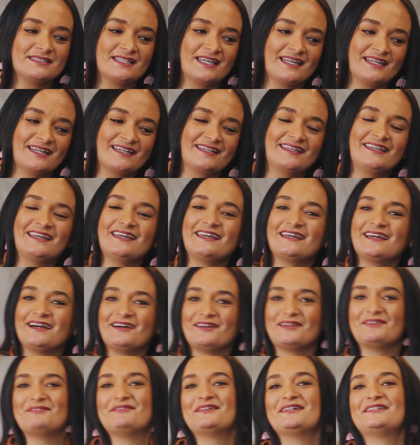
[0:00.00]
get a kick
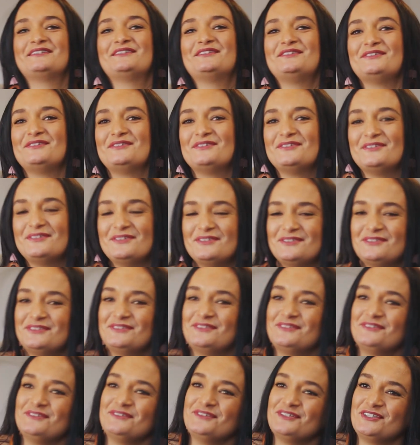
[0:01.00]
out of it
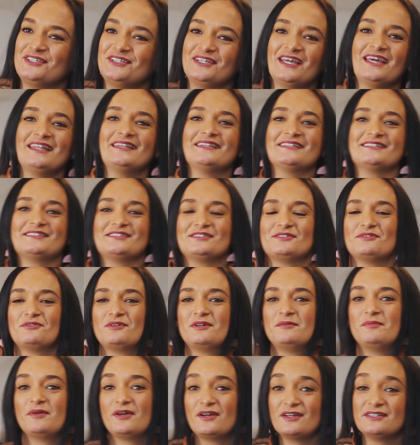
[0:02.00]
to share this
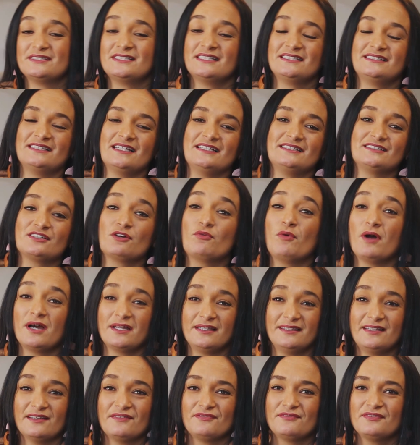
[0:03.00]
story because it's
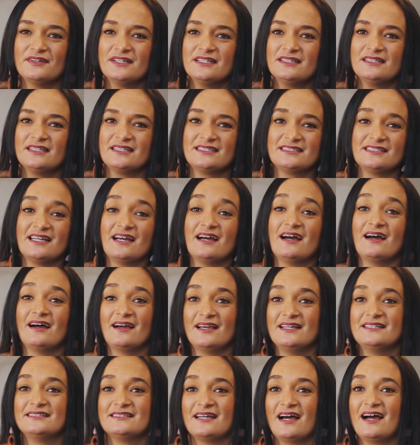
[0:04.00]
quite different. It's
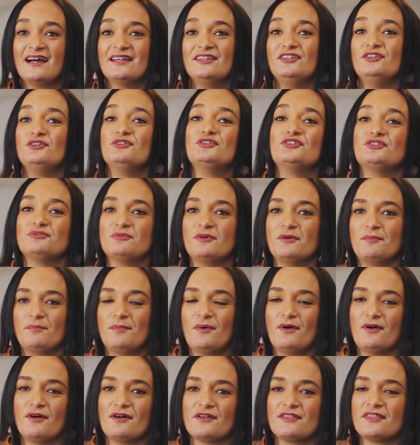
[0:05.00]
an unusual
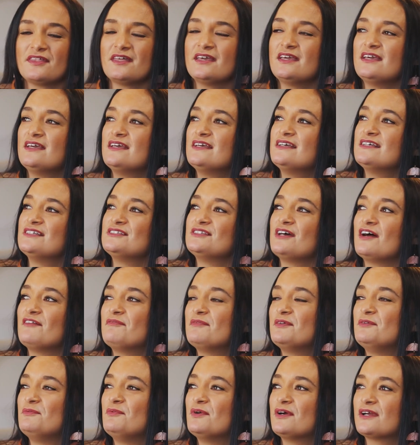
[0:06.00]
path. So I've
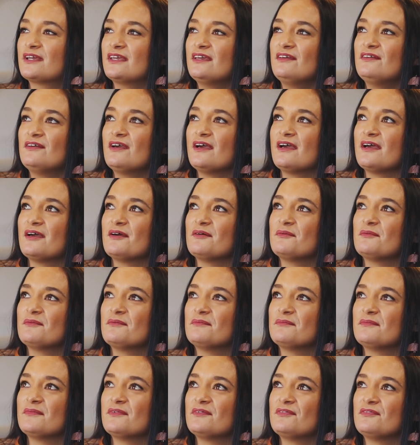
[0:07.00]
been working
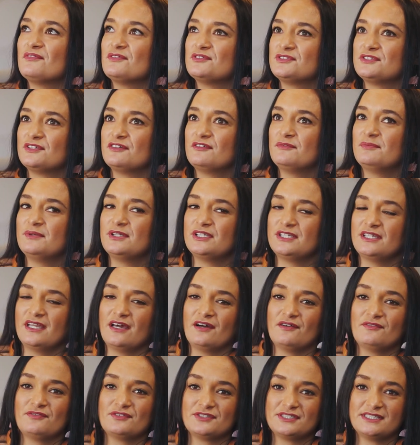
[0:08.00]
for SilverBridge
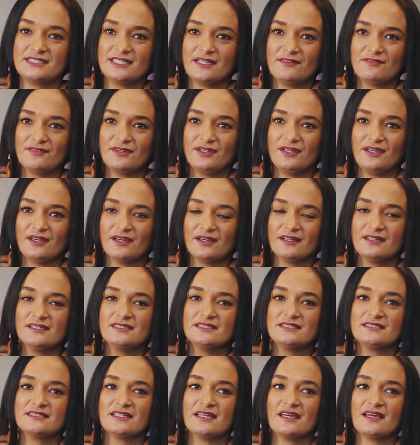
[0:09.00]
now for 7
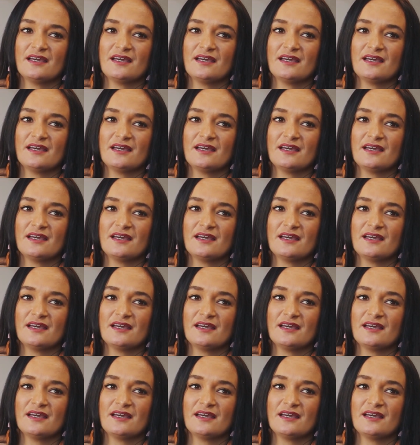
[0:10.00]
years,